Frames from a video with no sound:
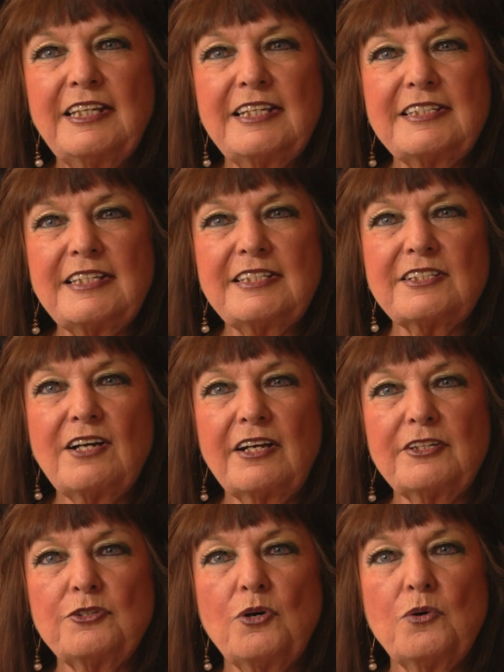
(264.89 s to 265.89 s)
is it's
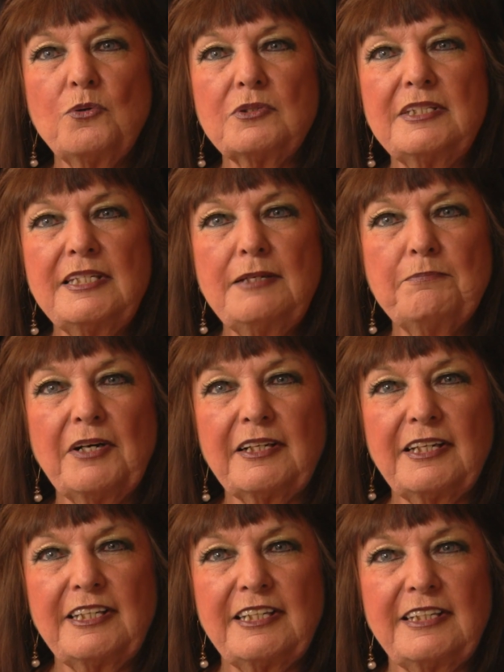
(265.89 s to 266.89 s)
got an old tea
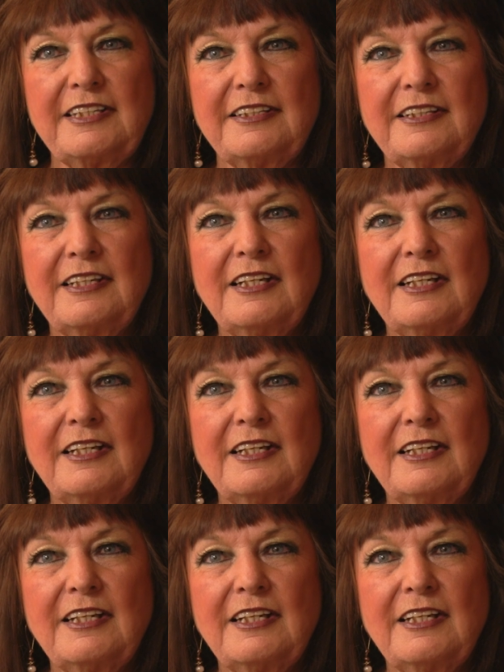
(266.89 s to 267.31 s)
bucket in it,